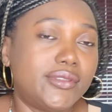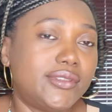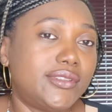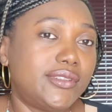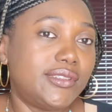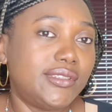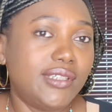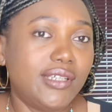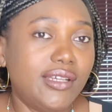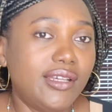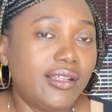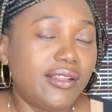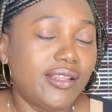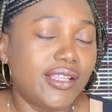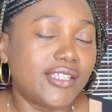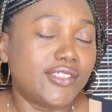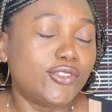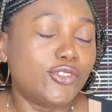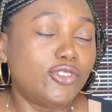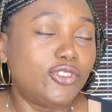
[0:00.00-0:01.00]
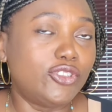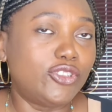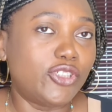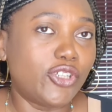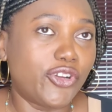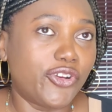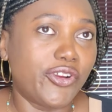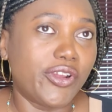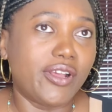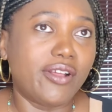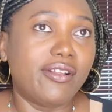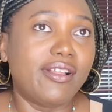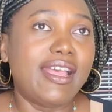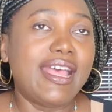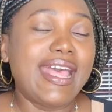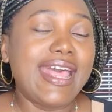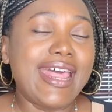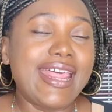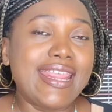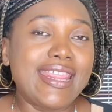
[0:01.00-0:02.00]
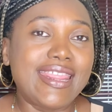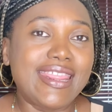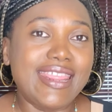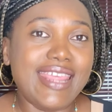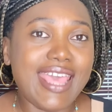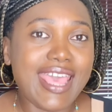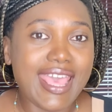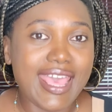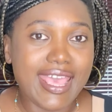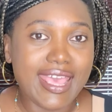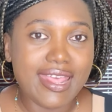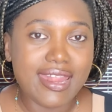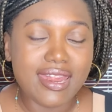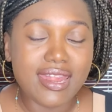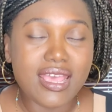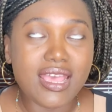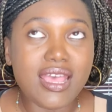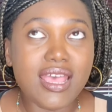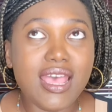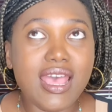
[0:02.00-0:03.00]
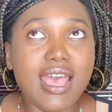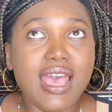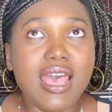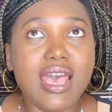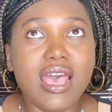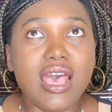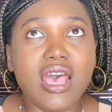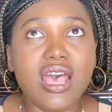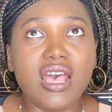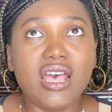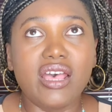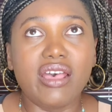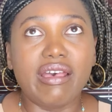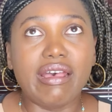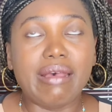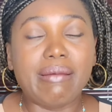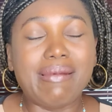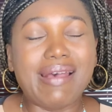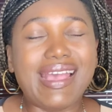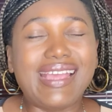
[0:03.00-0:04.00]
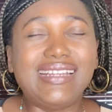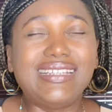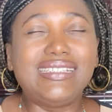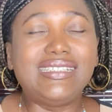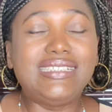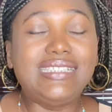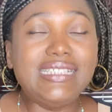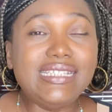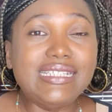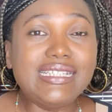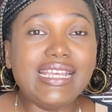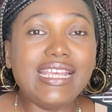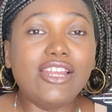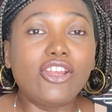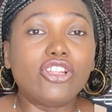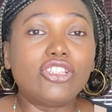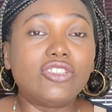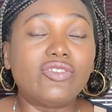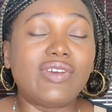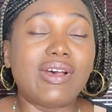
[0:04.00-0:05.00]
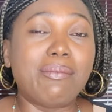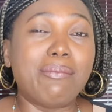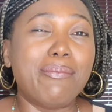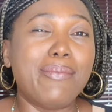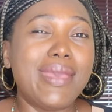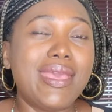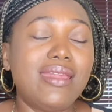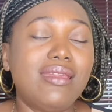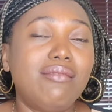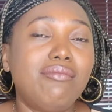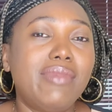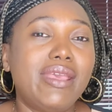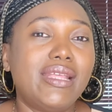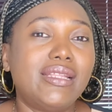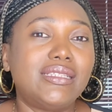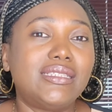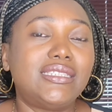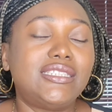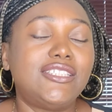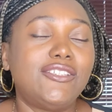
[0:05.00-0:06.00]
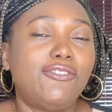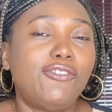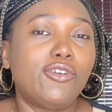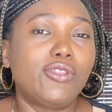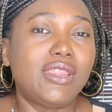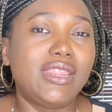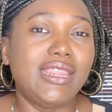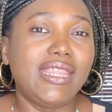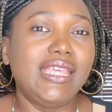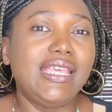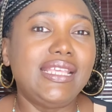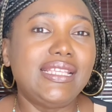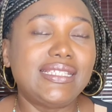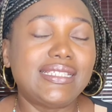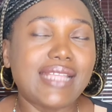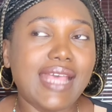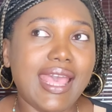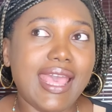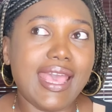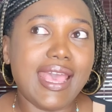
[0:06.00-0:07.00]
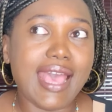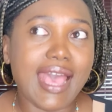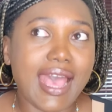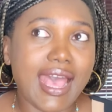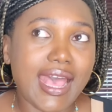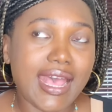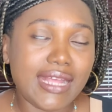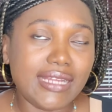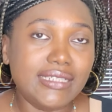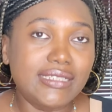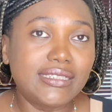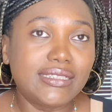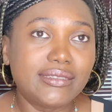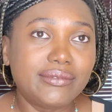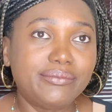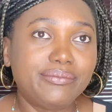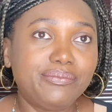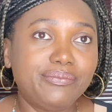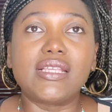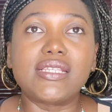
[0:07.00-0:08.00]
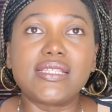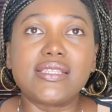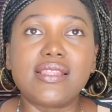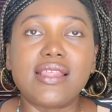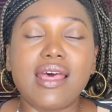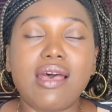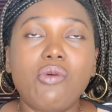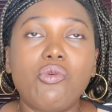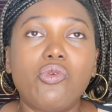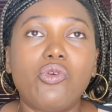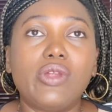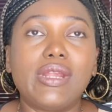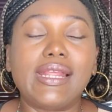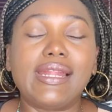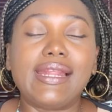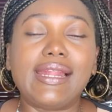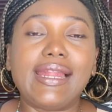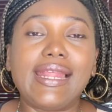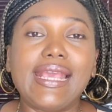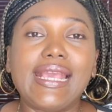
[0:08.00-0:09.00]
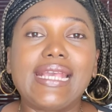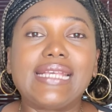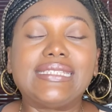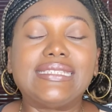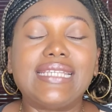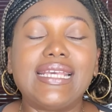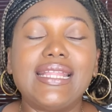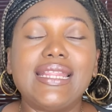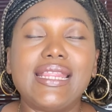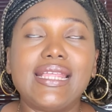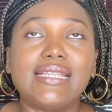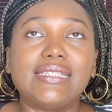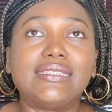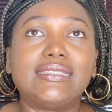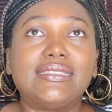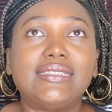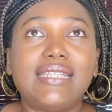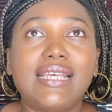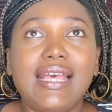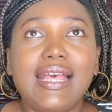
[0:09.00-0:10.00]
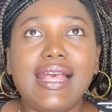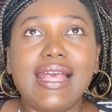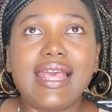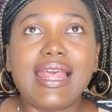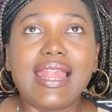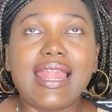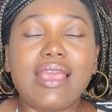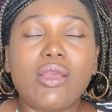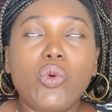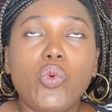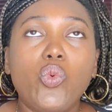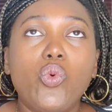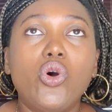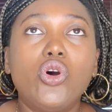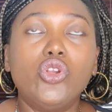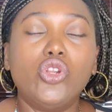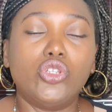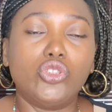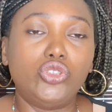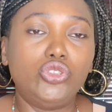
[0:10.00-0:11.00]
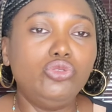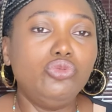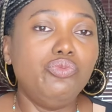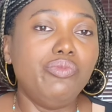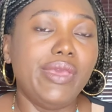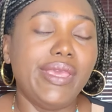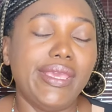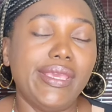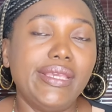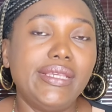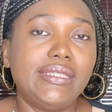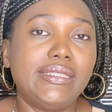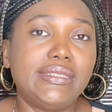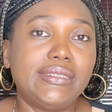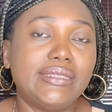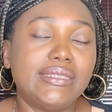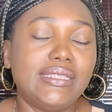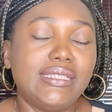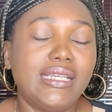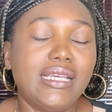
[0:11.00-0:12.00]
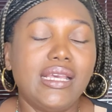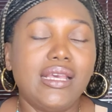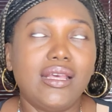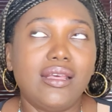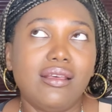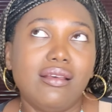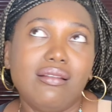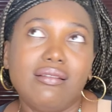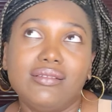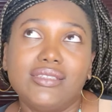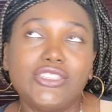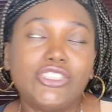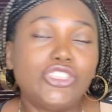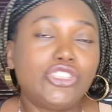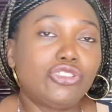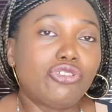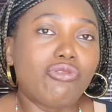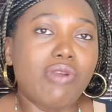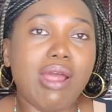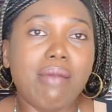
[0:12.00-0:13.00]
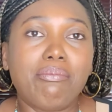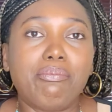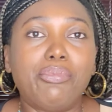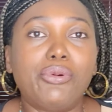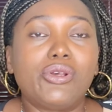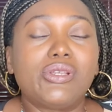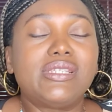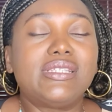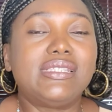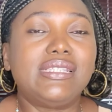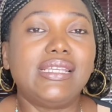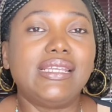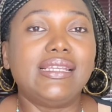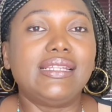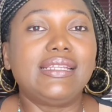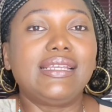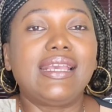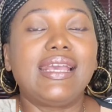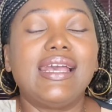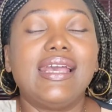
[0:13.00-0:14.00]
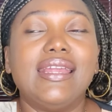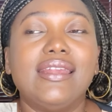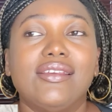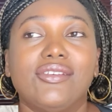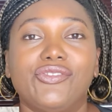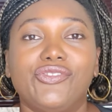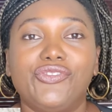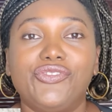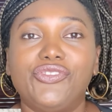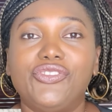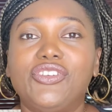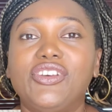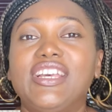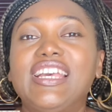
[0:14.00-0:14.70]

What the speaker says: but there's no tutorial. And then I did a lot of amendments for things I had. There's that one, and like I said, there's like one or two makes, scrap busting kind of